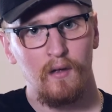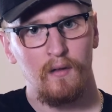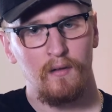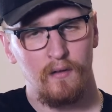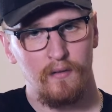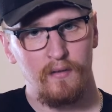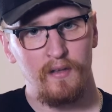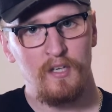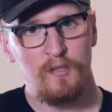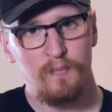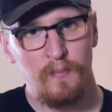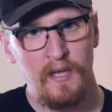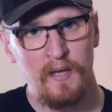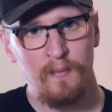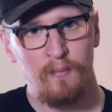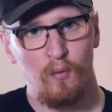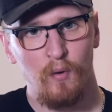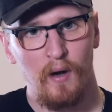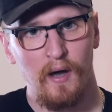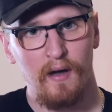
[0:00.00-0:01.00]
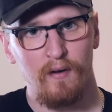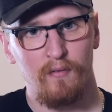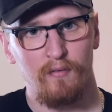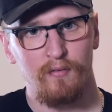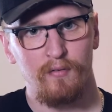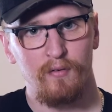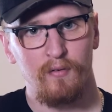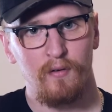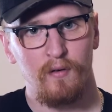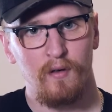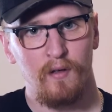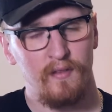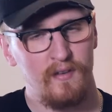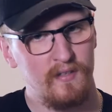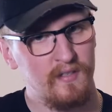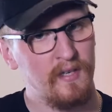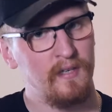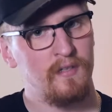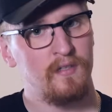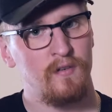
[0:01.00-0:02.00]
that these people have and the
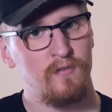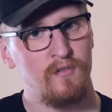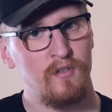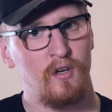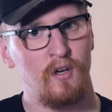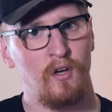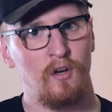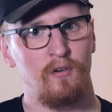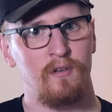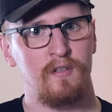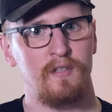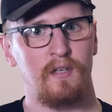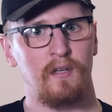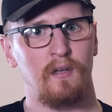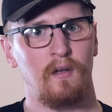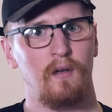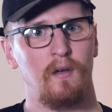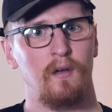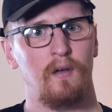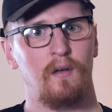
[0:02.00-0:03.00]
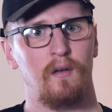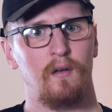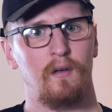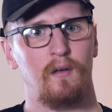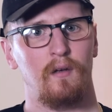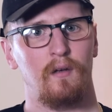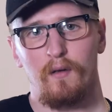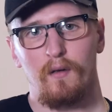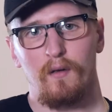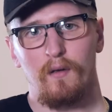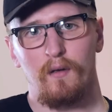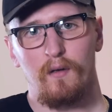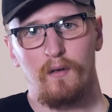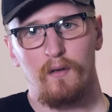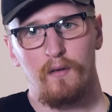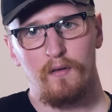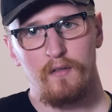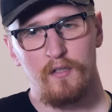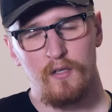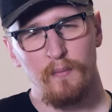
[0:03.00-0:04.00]
sense of security?
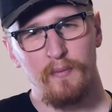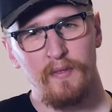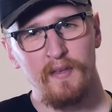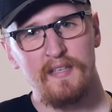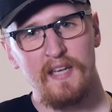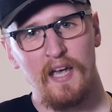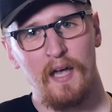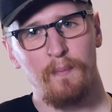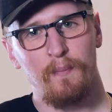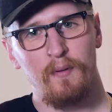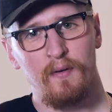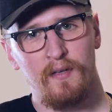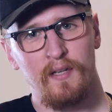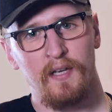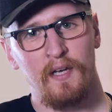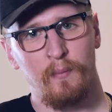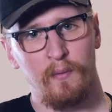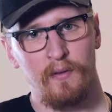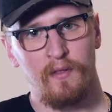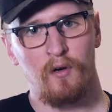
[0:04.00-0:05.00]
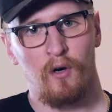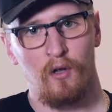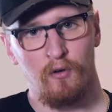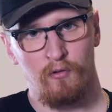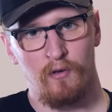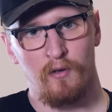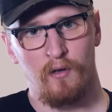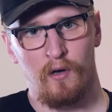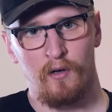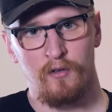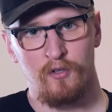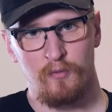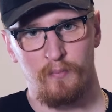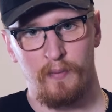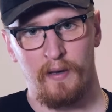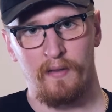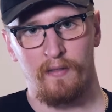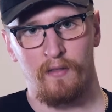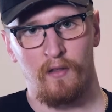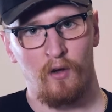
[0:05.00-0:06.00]
Something's happened here with Conor and Nigel
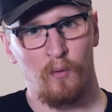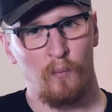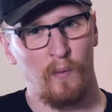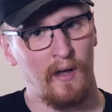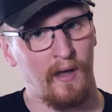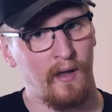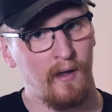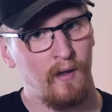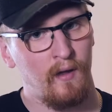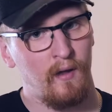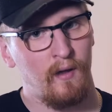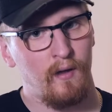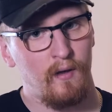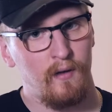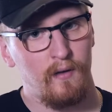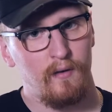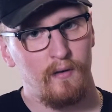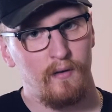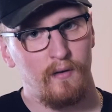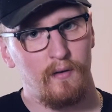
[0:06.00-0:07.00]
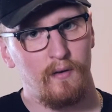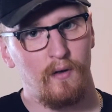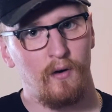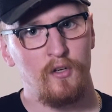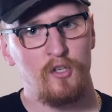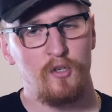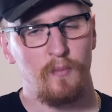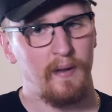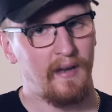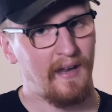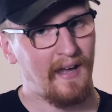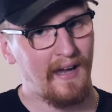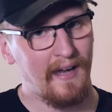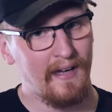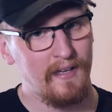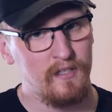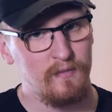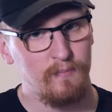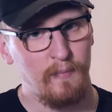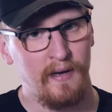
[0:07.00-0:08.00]
Benn though, where Nigel Benn
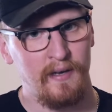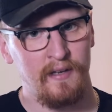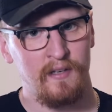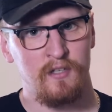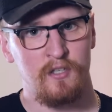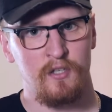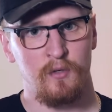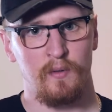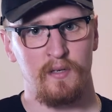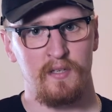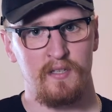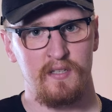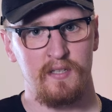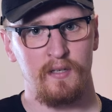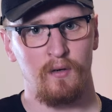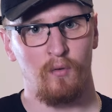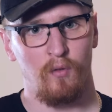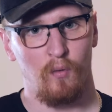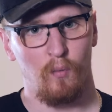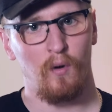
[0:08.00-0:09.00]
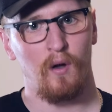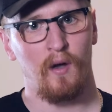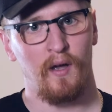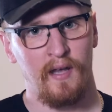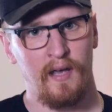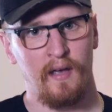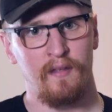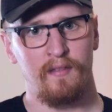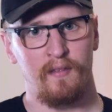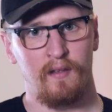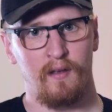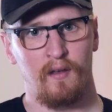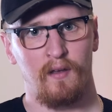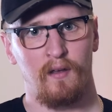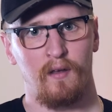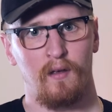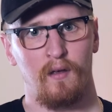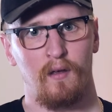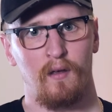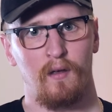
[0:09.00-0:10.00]
has managed to instill the work ethic
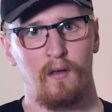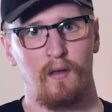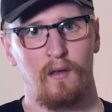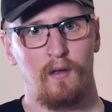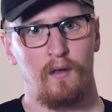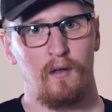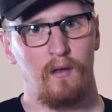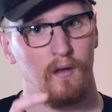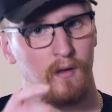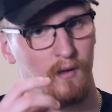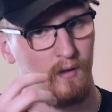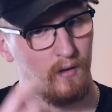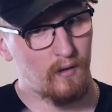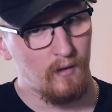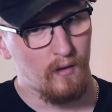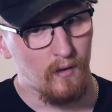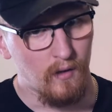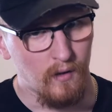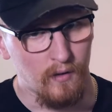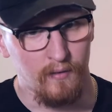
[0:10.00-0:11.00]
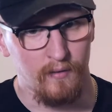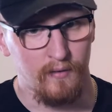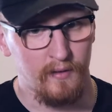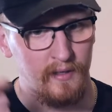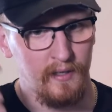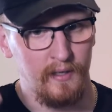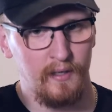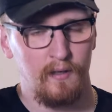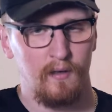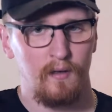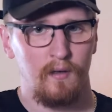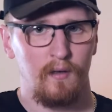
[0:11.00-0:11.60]
and the